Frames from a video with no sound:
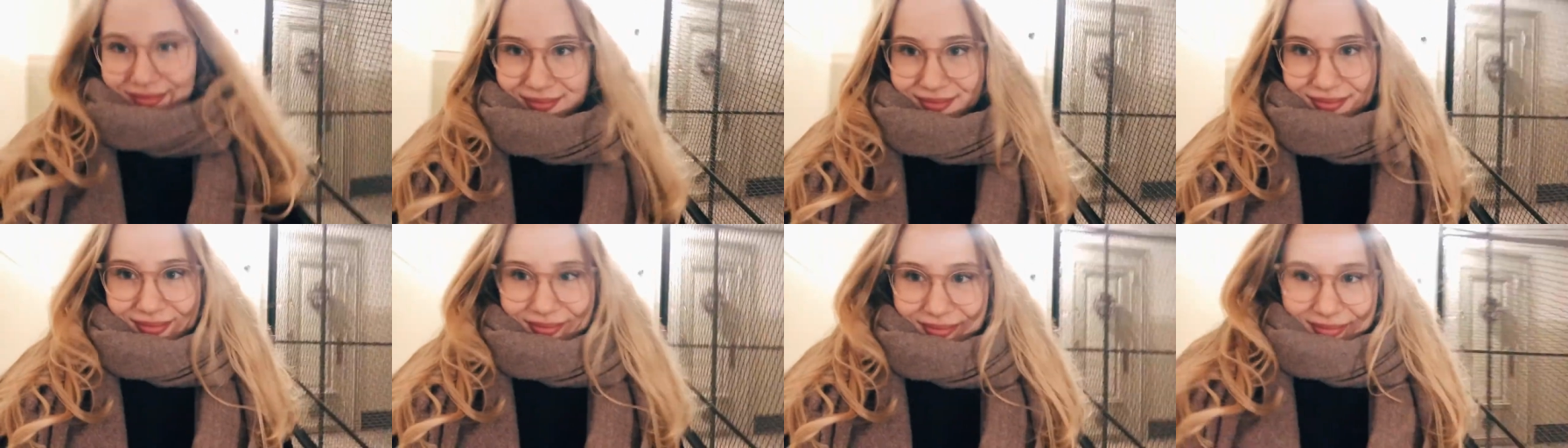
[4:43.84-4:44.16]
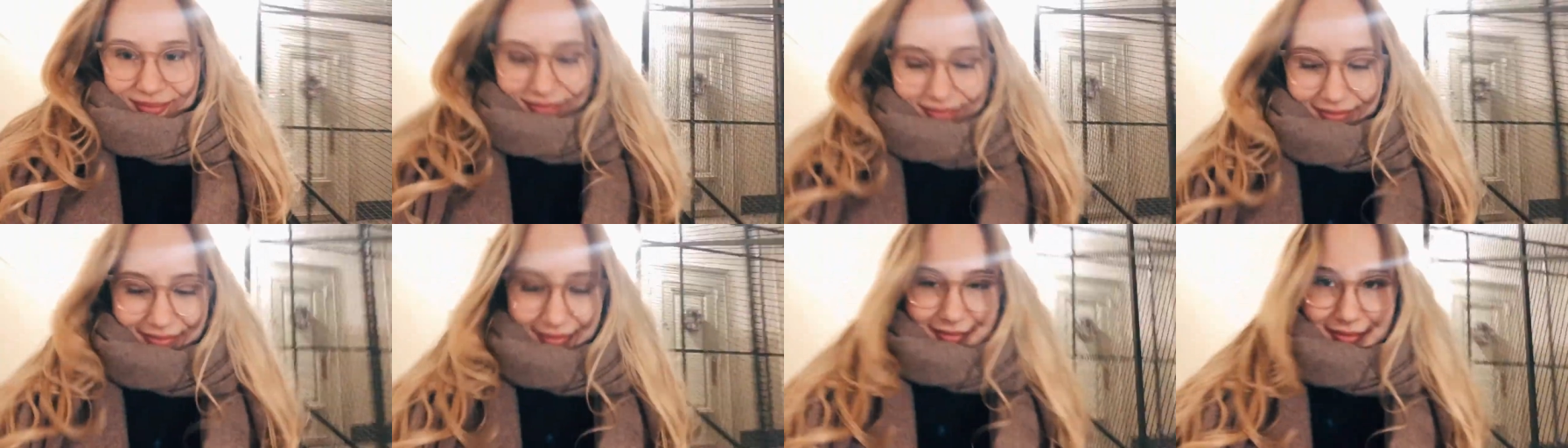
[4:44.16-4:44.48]
And then we
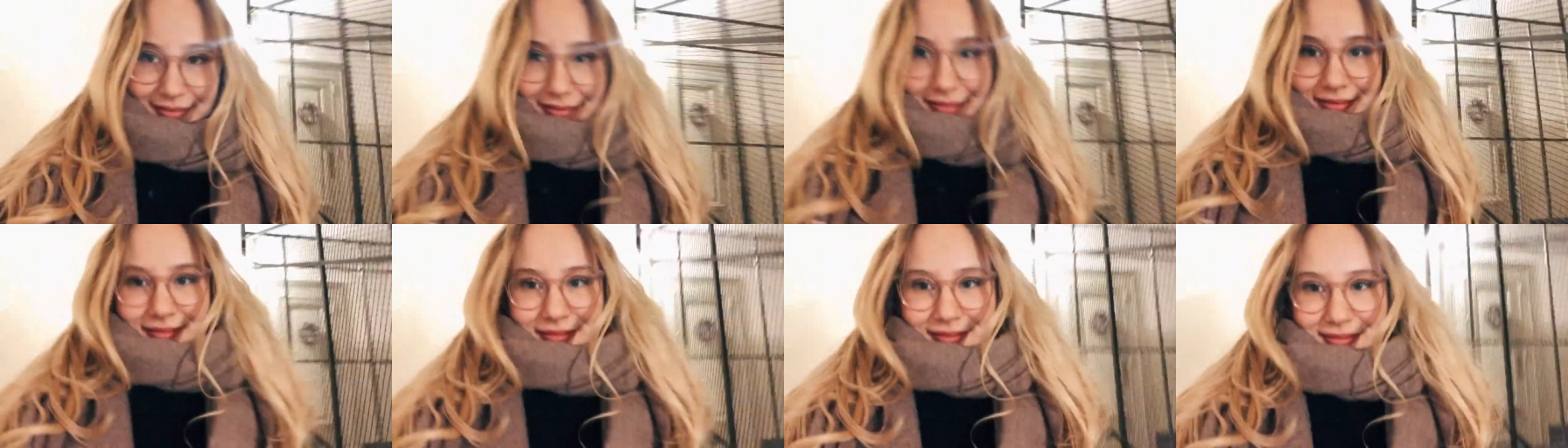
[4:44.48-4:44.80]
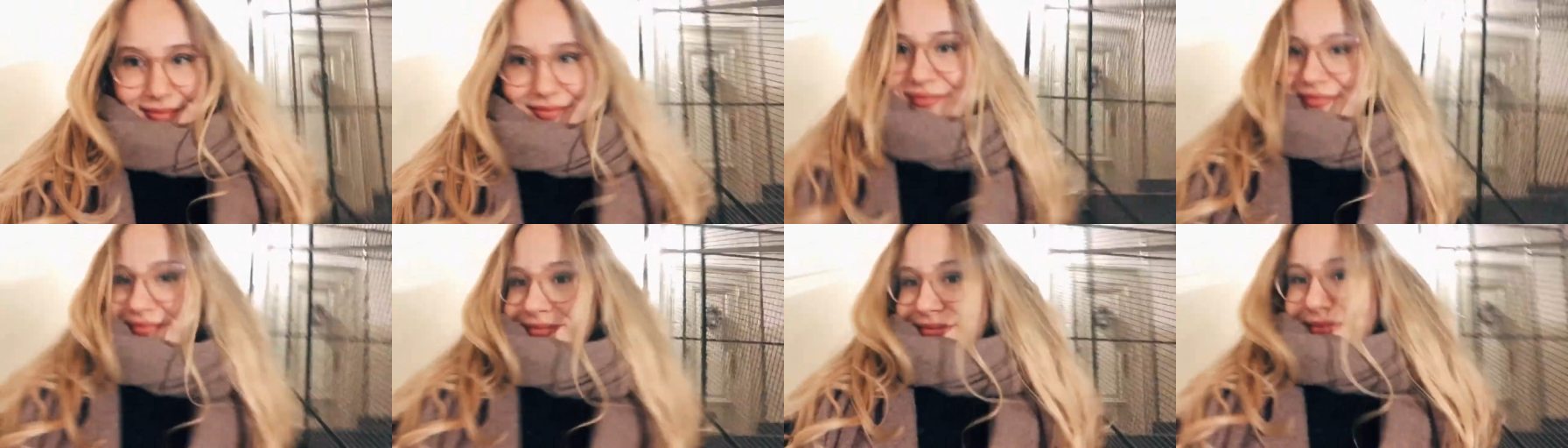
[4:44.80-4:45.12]
went on a little
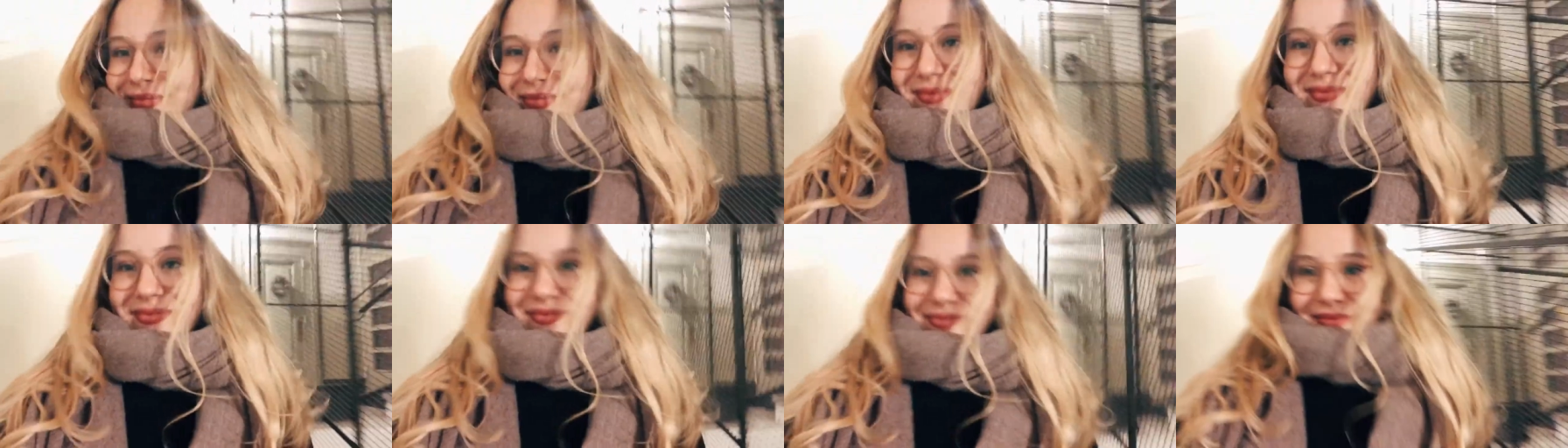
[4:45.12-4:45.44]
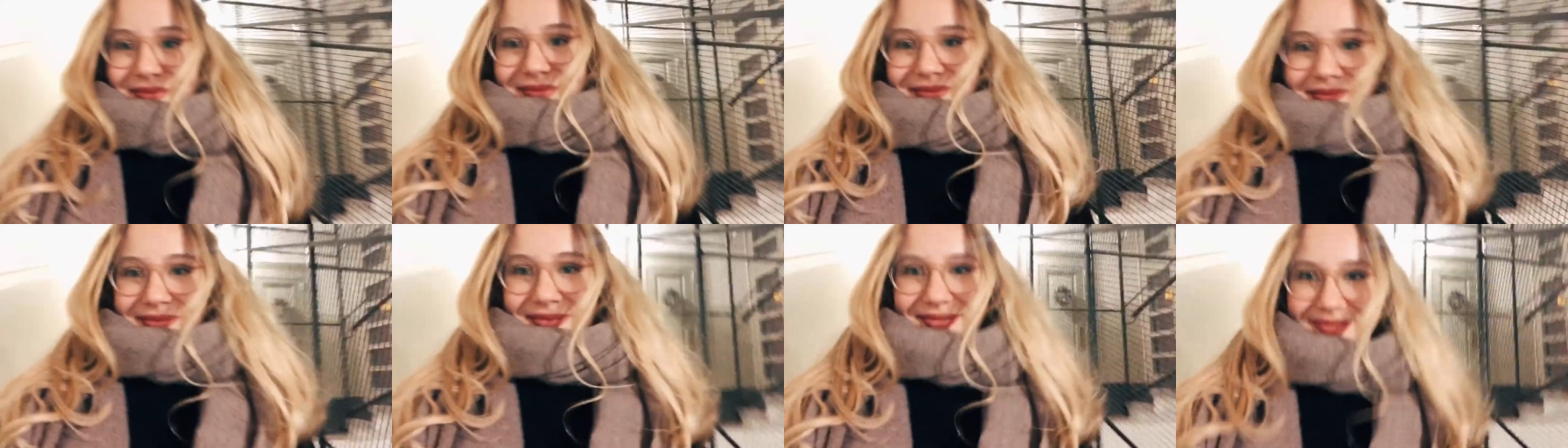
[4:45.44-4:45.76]
walk with Jay
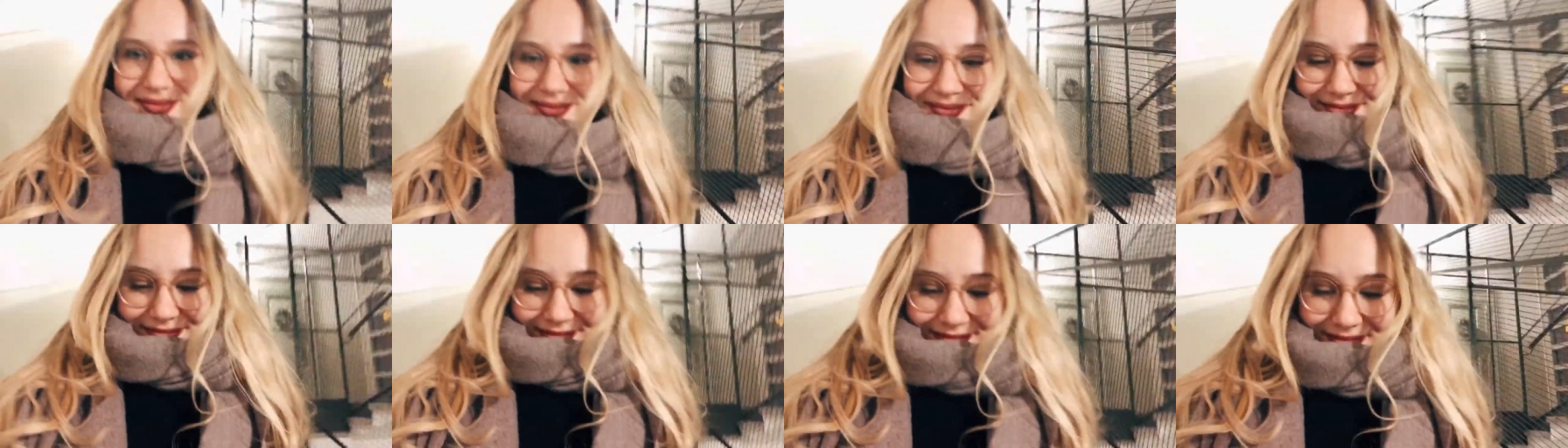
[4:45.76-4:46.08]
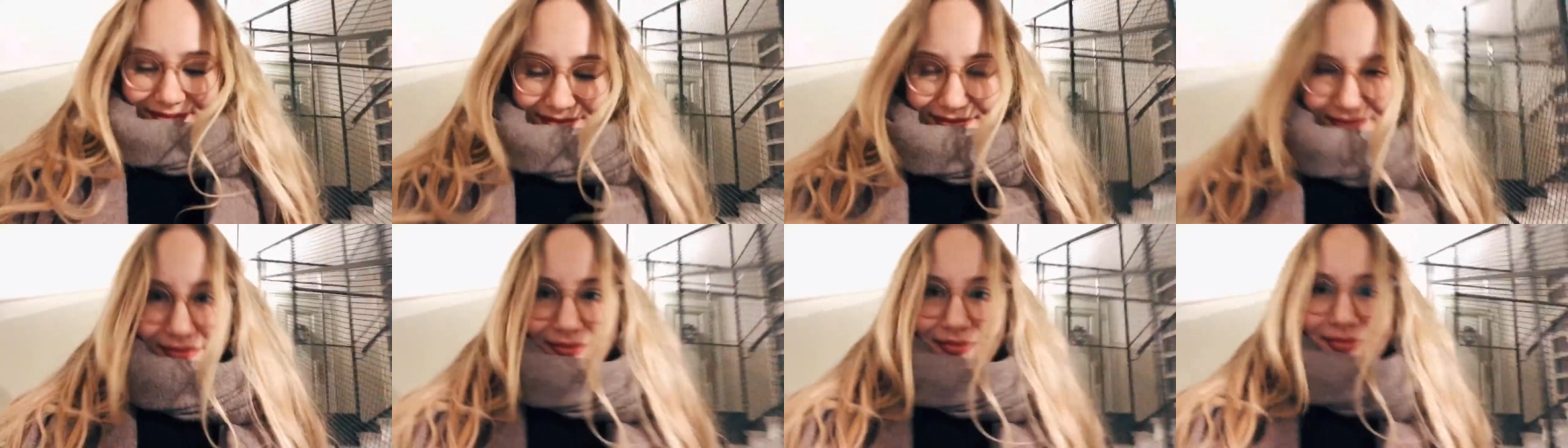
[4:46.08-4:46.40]
because, you
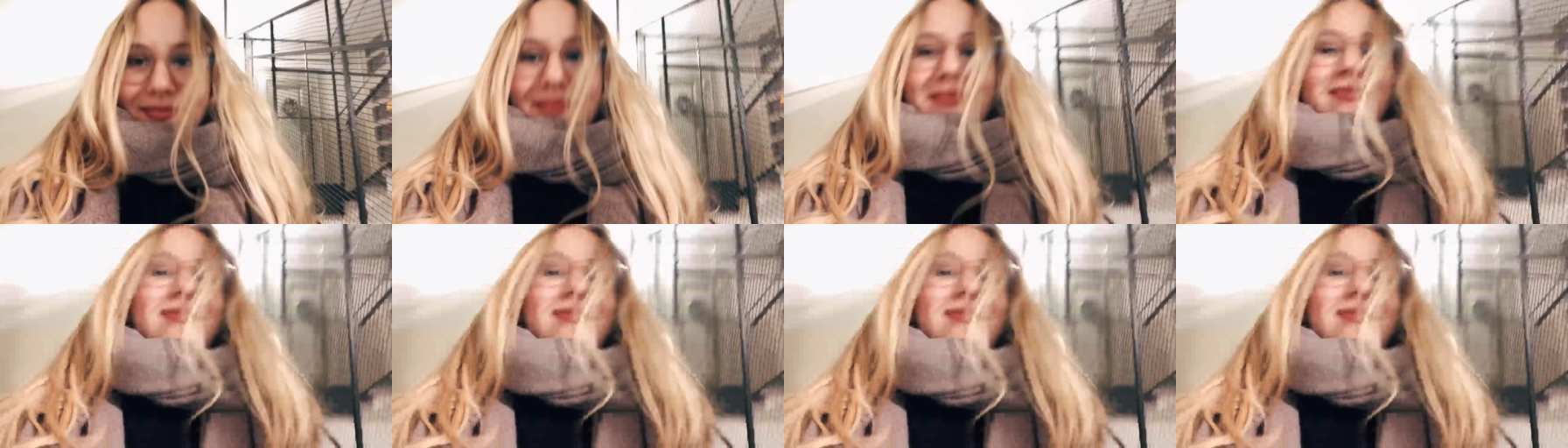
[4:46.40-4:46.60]
know, we needed